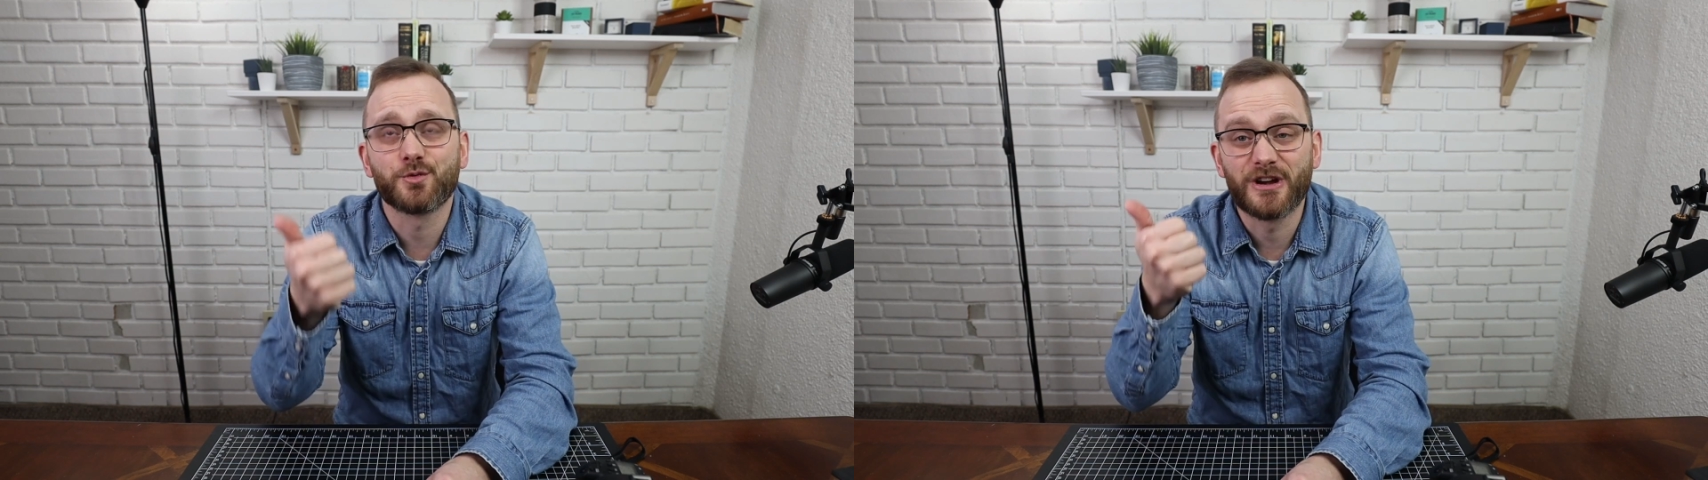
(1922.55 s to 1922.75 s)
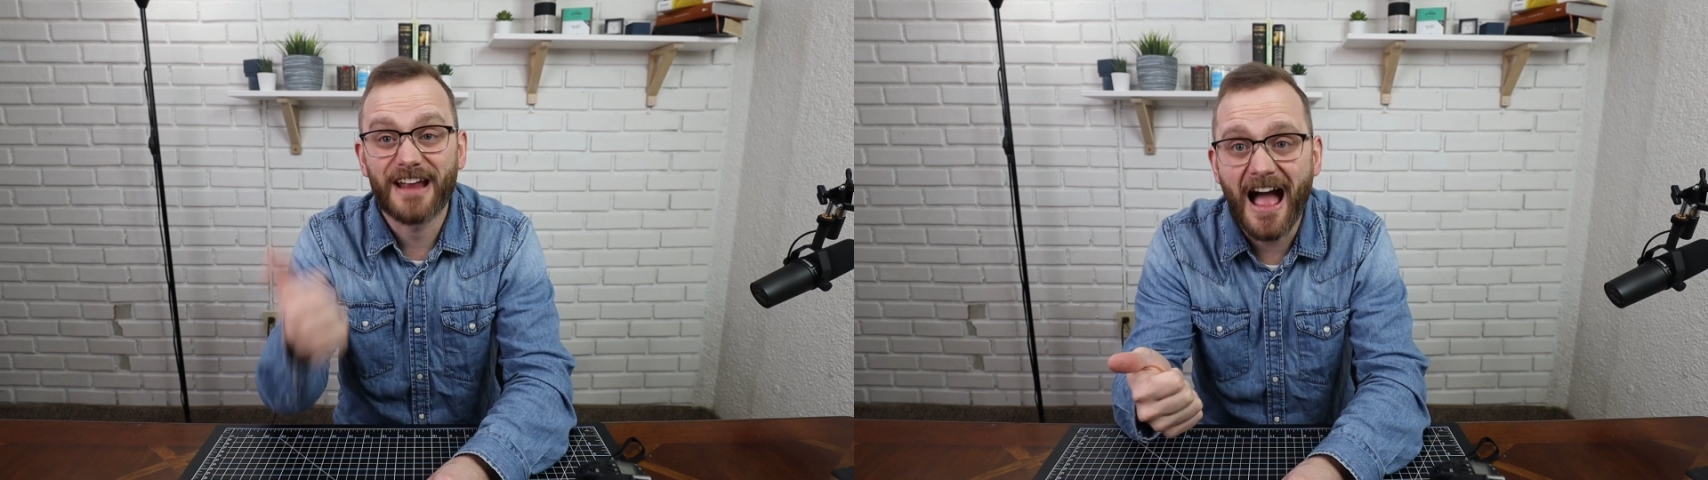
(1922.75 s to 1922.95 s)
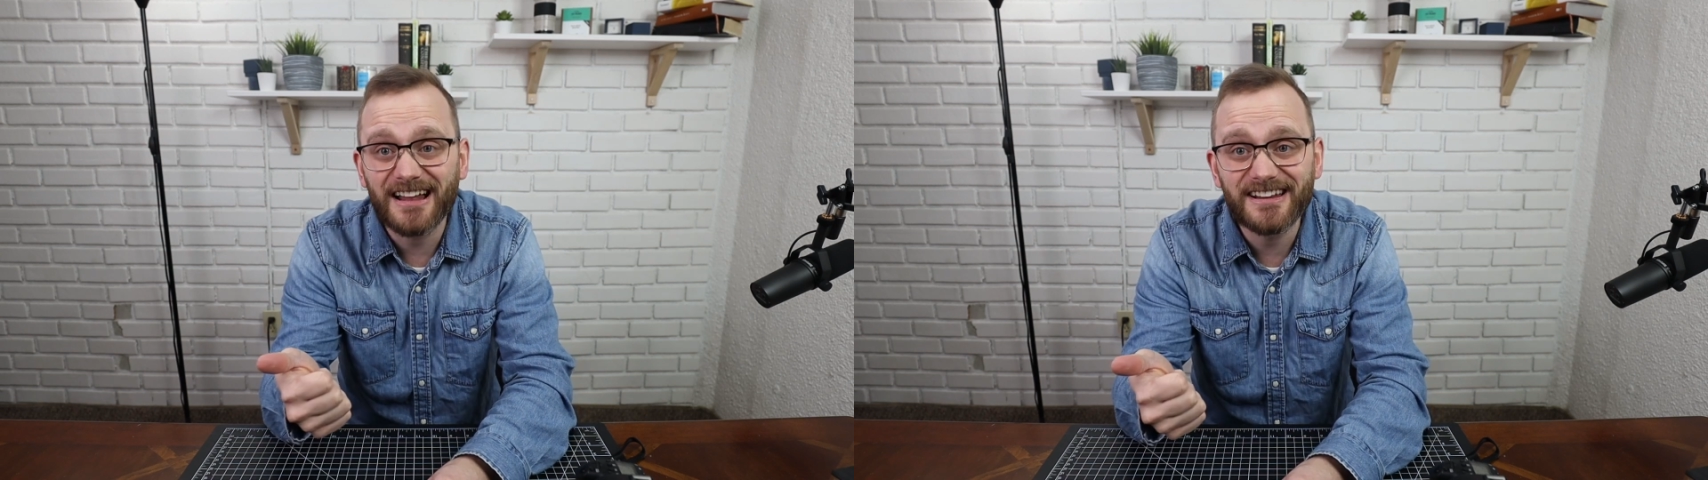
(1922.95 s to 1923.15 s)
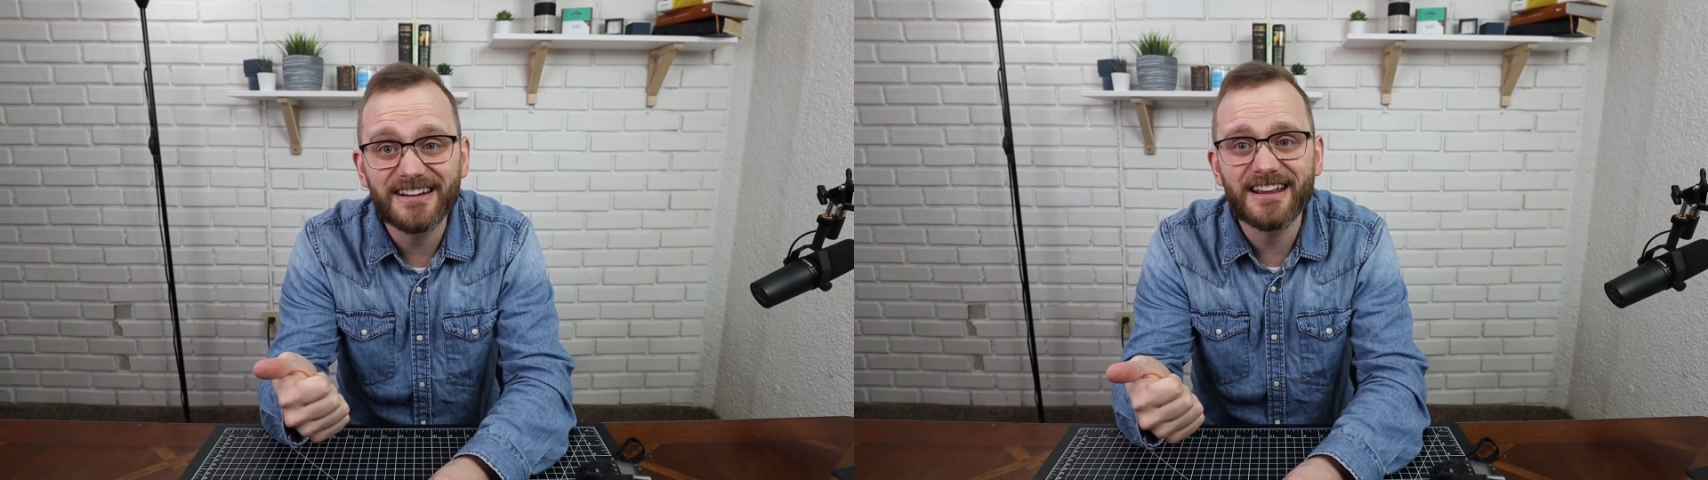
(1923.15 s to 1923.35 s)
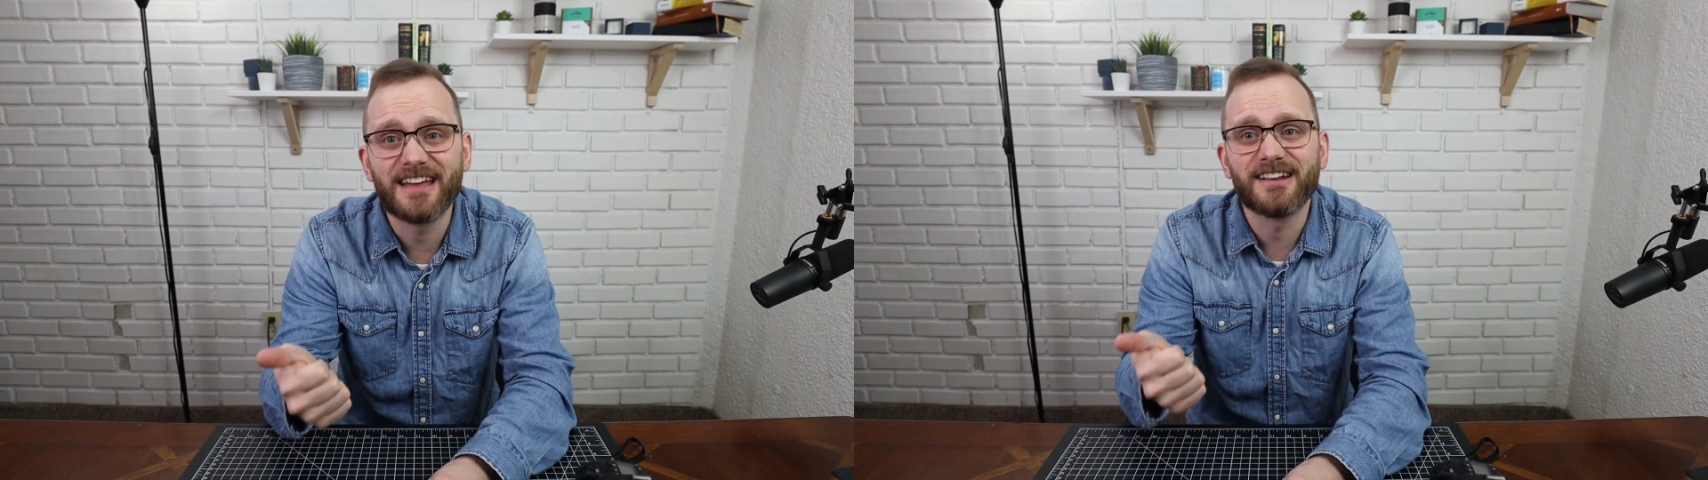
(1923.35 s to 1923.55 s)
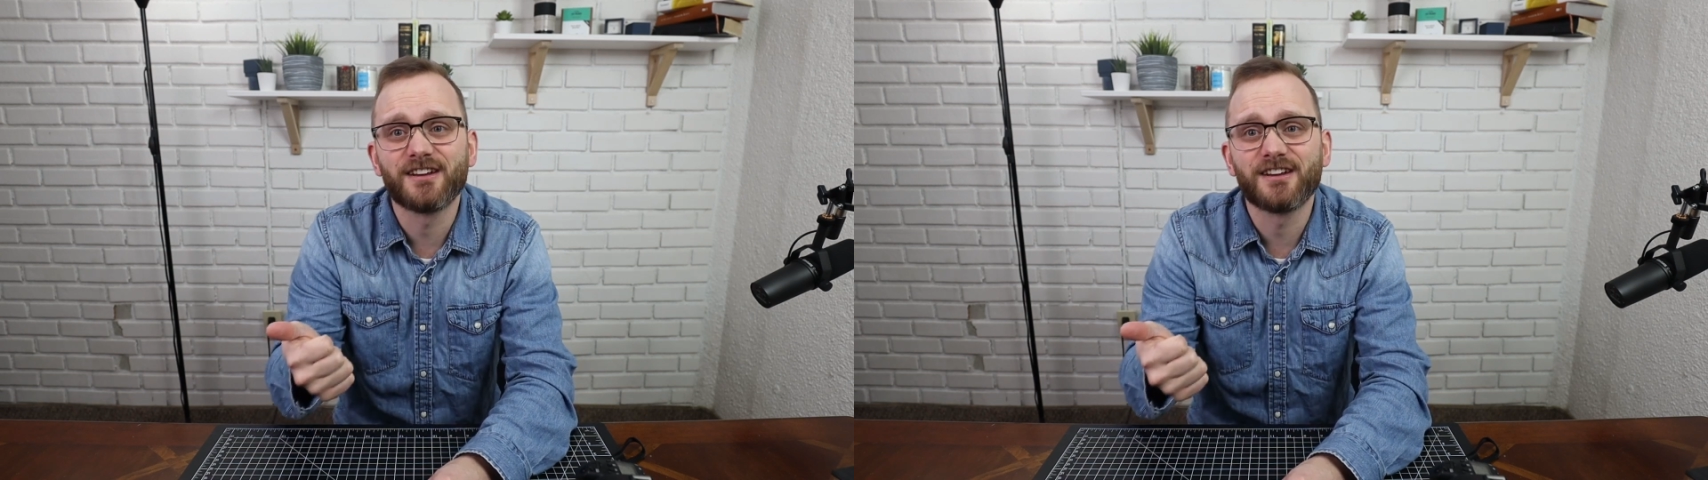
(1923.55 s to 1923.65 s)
the reality and